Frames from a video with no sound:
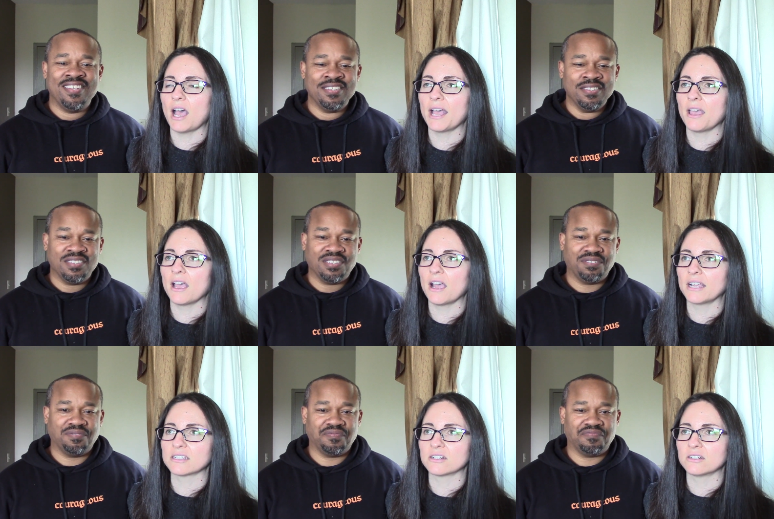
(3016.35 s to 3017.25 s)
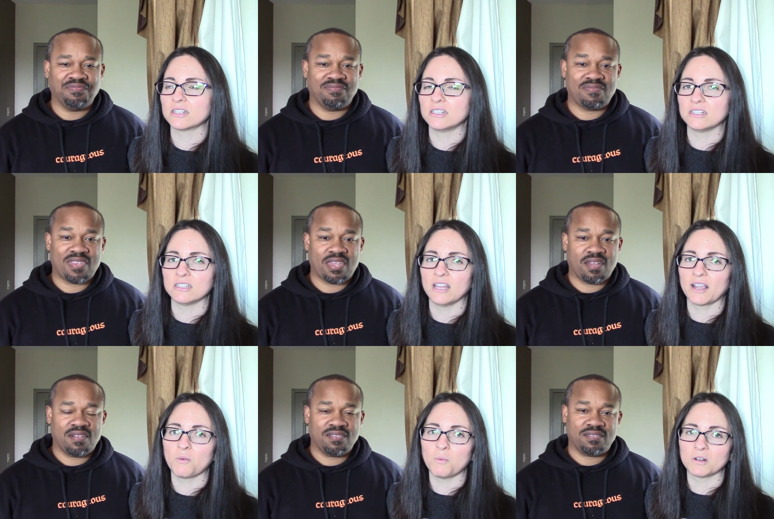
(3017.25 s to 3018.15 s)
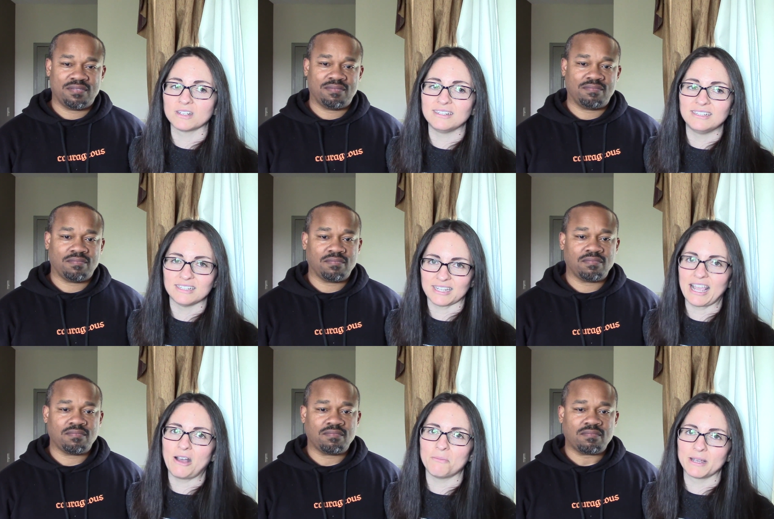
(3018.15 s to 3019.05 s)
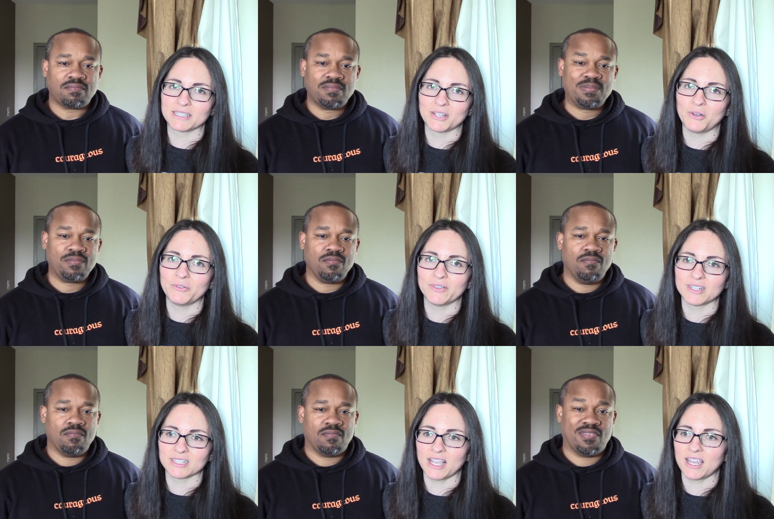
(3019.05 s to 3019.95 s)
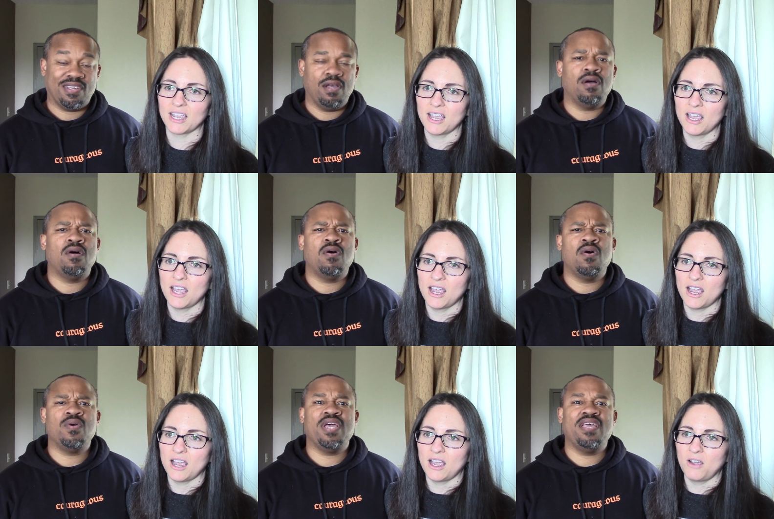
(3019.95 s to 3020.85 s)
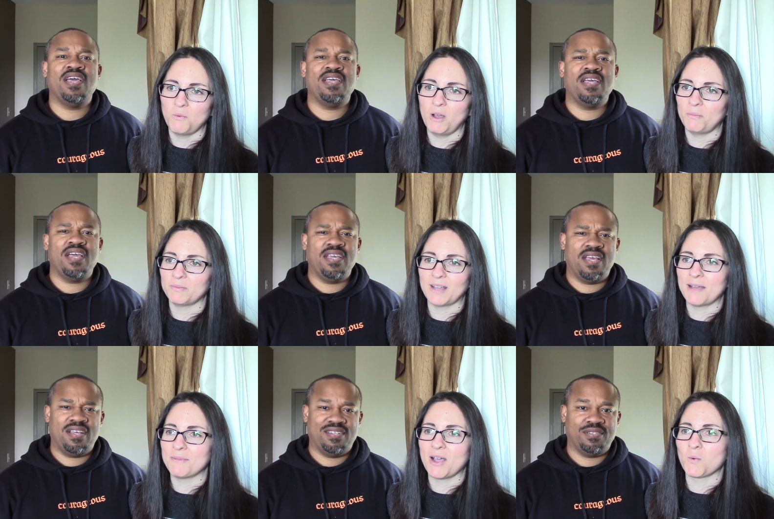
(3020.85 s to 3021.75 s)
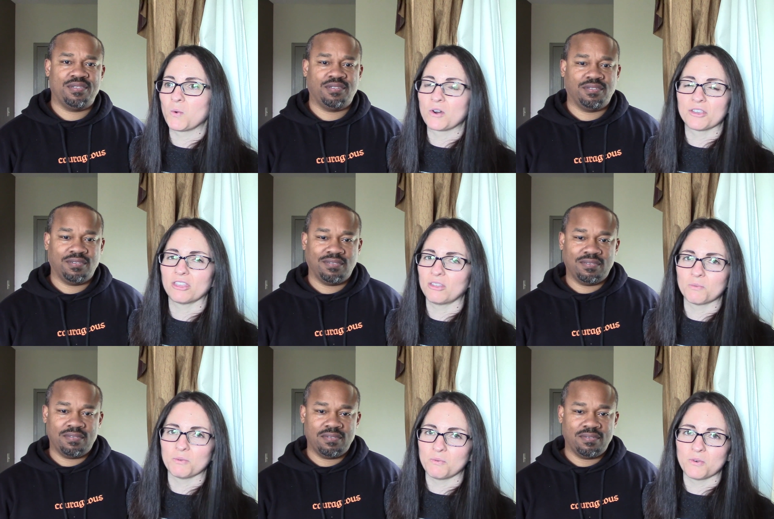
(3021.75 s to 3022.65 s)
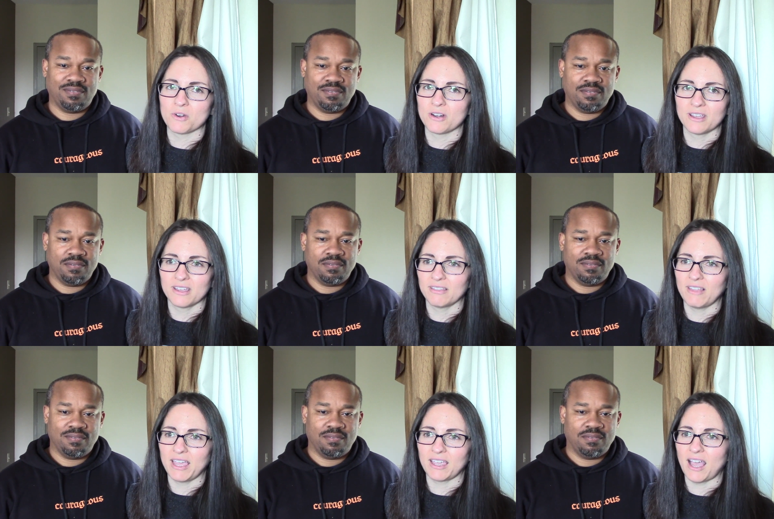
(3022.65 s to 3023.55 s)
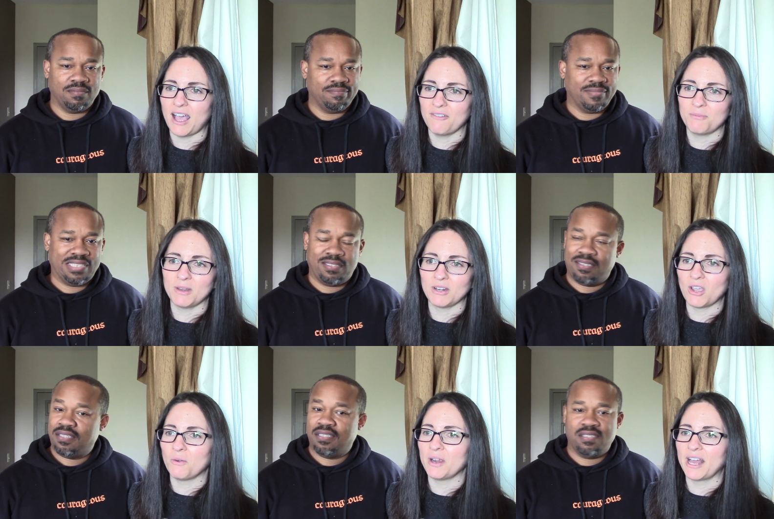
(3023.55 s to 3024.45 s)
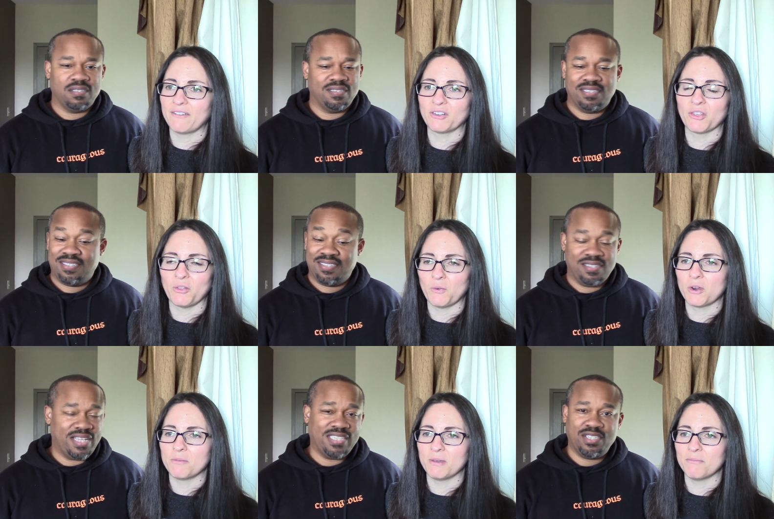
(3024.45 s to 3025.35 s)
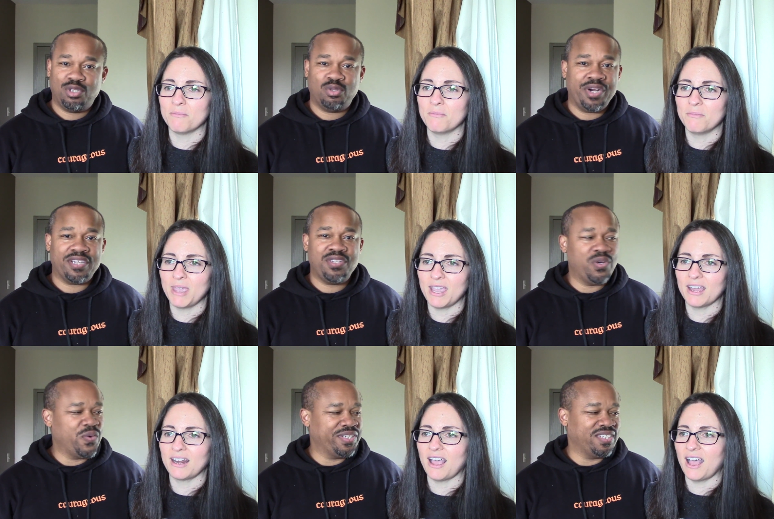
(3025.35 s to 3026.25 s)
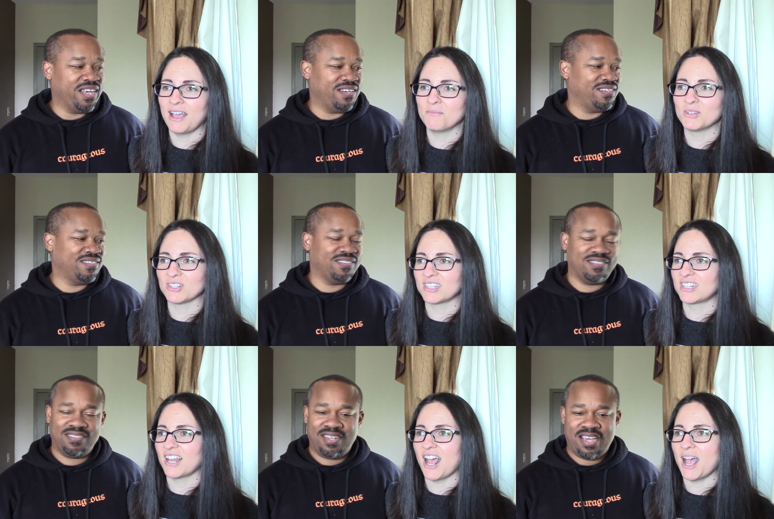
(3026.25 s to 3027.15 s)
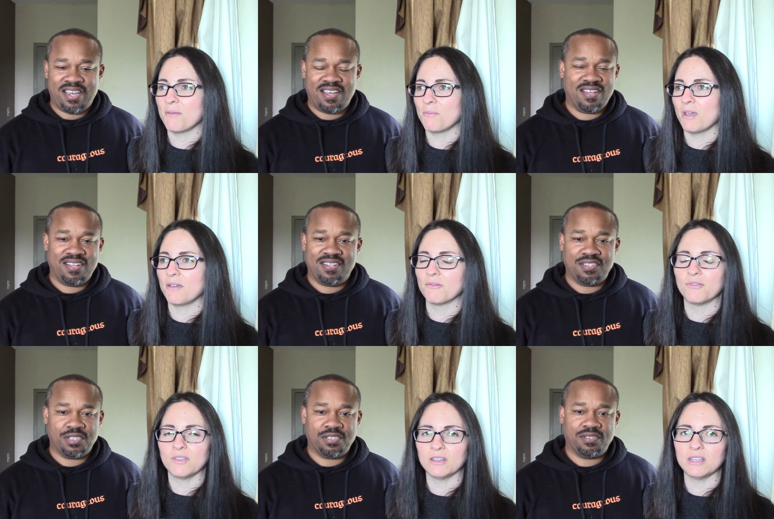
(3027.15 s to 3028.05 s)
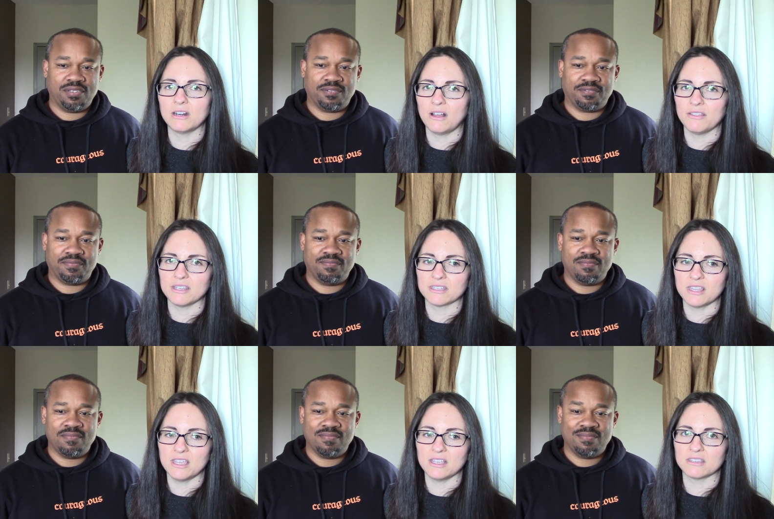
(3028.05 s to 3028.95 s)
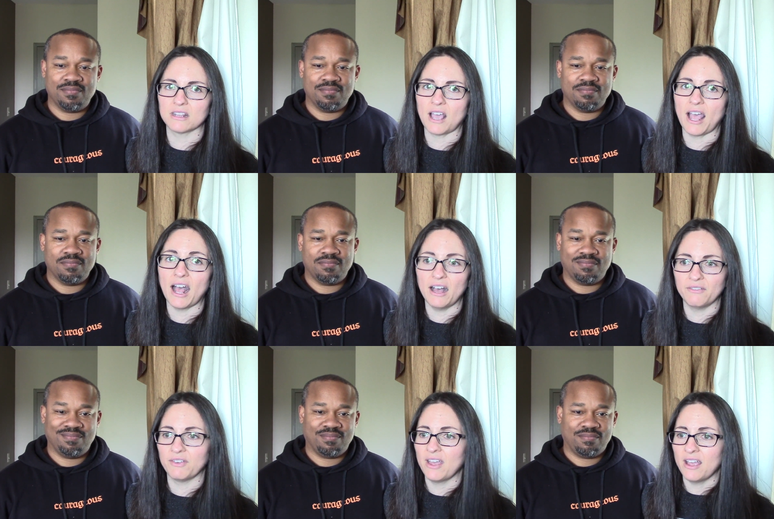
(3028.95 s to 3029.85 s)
Speaker 1: I I start to just like want to discount myself. It's like, oh yeah, yeah, well, yeah, yeah, I'm not worth the reward. Like I've been going after the Lord, That's but man, too, I'm just yeah. I'm, I'm feeling all these things, and I have.